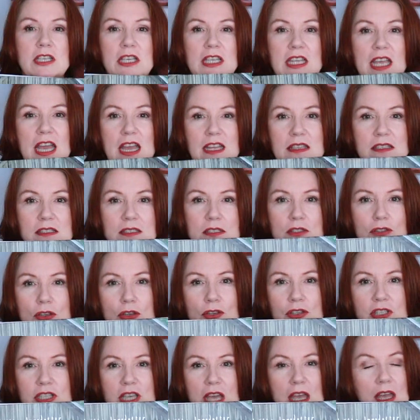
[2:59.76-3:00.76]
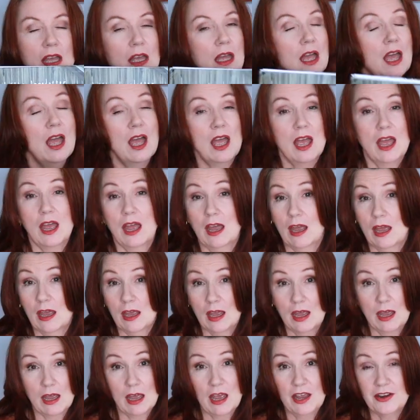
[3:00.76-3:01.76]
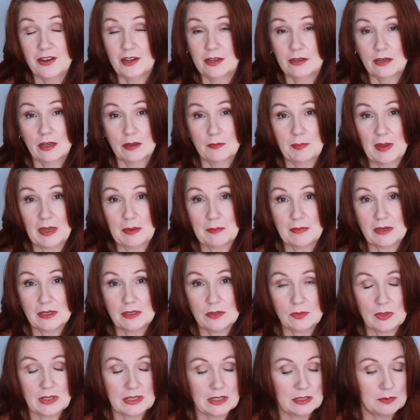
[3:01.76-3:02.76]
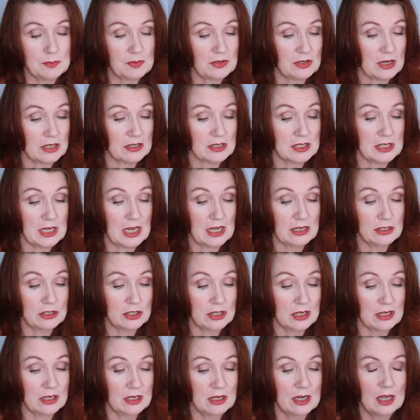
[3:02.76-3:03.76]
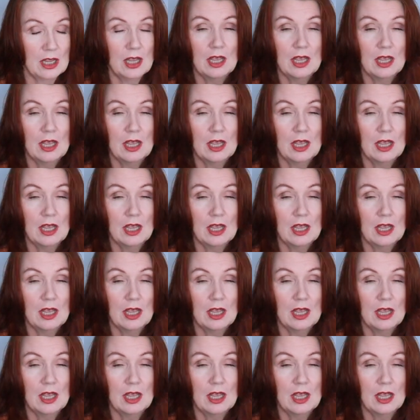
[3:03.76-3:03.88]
Jansdotte. I don't know about my Swedish pronunciation.